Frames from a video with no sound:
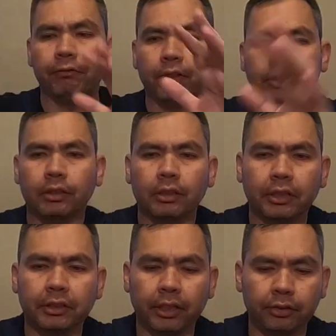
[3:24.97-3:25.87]
First,
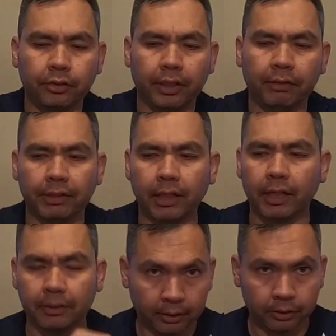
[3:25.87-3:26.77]
let's get into the heavy
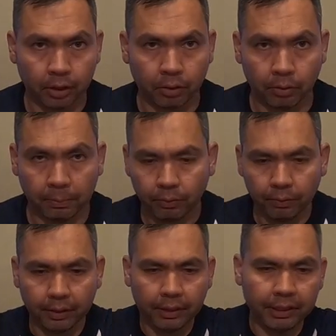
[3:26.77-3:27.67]
cotton. So
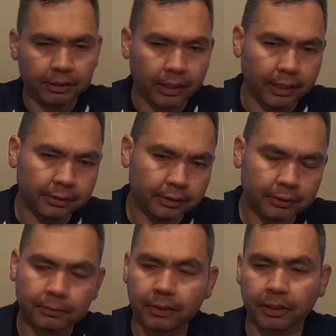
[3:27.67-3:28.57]
with these guys,
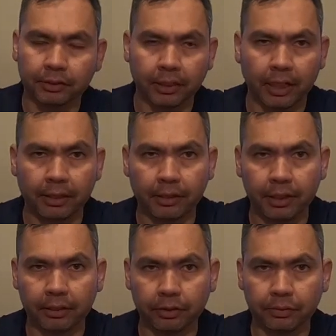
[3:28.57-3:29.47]
like I said, I
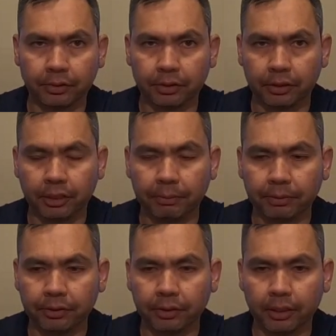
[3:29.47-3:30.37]
think this was the
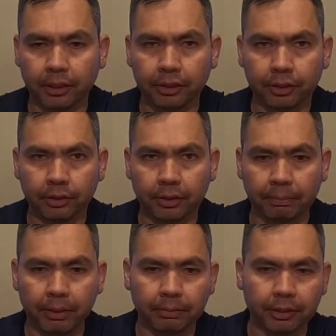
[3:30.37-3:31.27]
cheapest shirt that
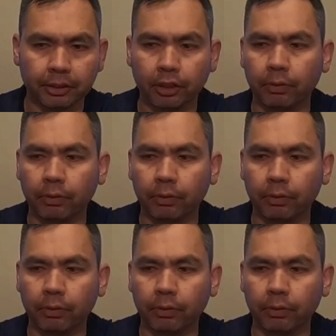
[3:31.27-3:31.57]
people can go